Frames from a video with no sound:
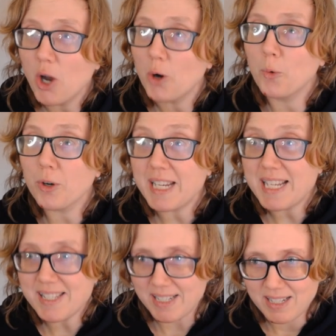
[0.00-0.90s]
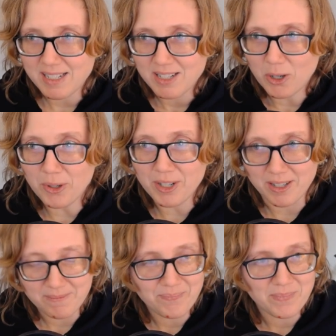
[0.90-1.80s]
Or is it? Hold
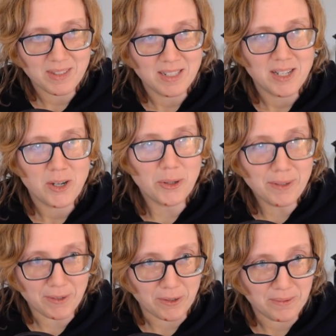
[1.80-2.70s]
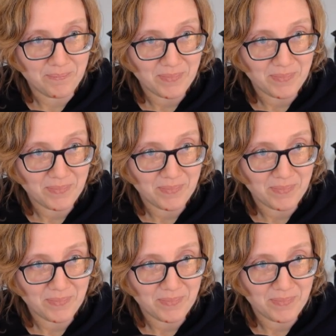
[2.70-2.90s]
on. Hold the phone.